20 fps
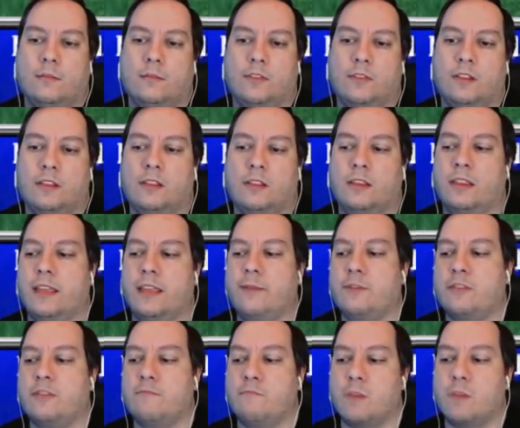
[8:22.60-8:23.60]
The thing
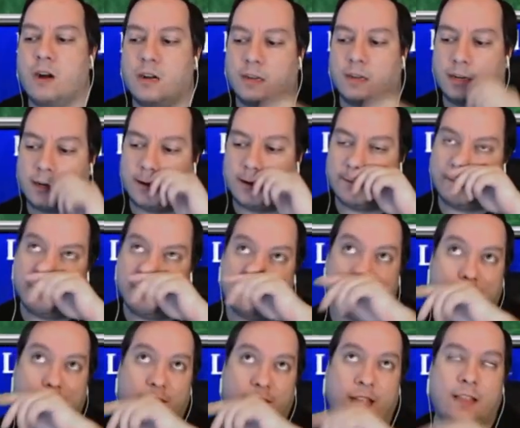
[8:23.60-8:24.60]
with Monk,
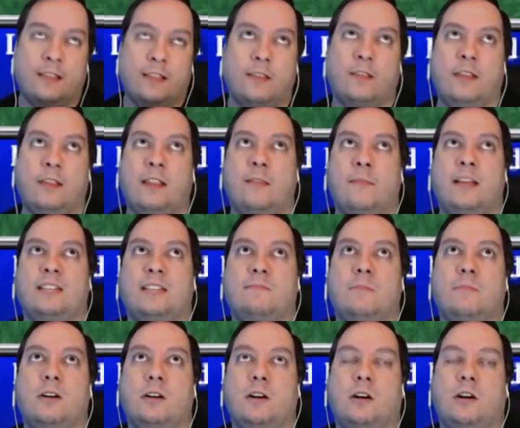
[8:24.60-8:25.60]
and the thing that makes
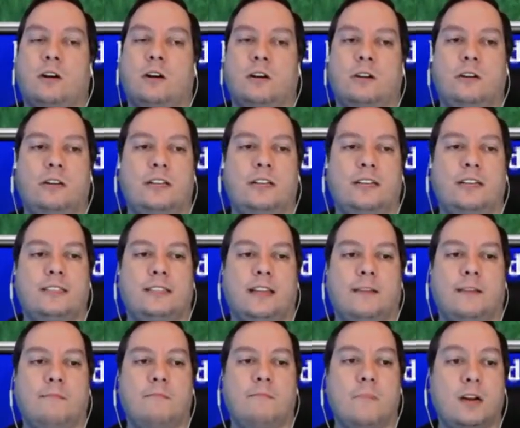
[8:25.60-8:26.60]
Monk hard, is
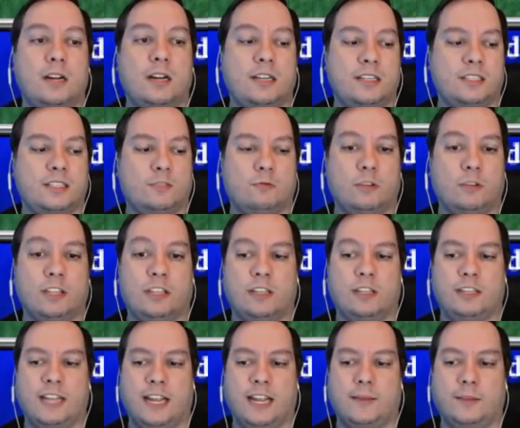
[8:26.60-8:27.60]
that Monk does really
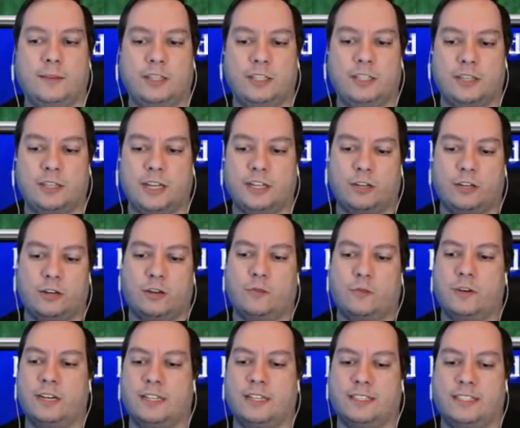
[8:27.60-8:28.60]
good damage, as you're
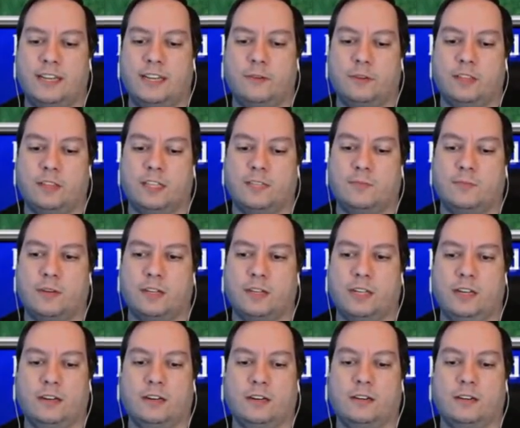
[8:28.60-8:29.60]
going to see with this Monk
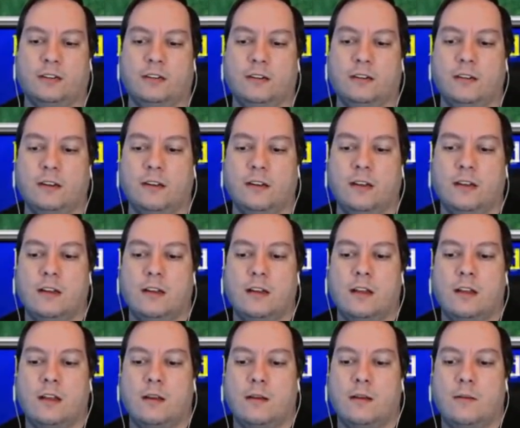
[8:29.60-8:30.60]
here.
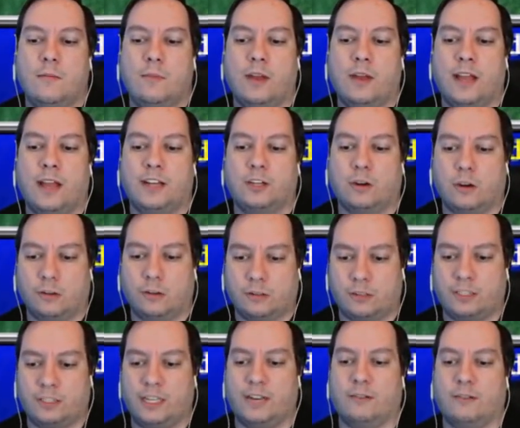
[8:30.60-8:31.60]
But as you're
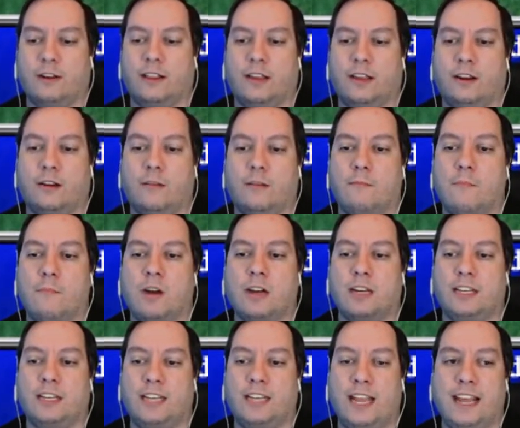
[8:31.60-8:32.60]
also seeing right there,
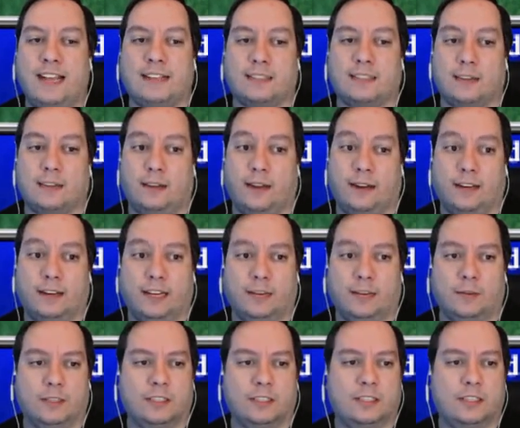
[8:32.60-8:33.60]
Monk takes a lot of
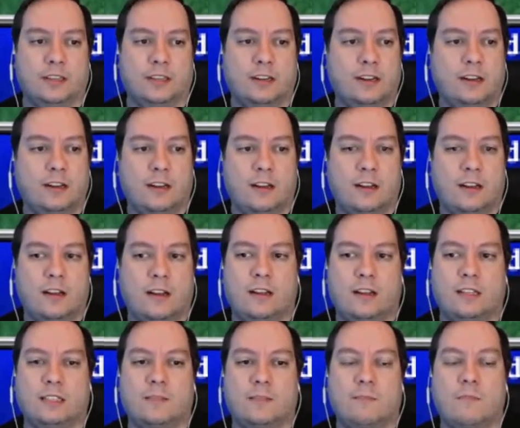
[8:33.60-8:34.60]
damage,
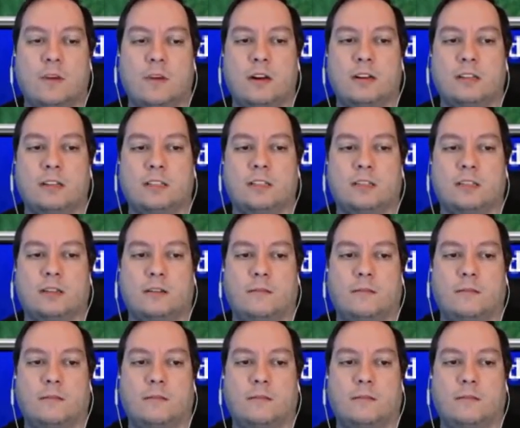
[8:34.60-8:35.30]
because Monks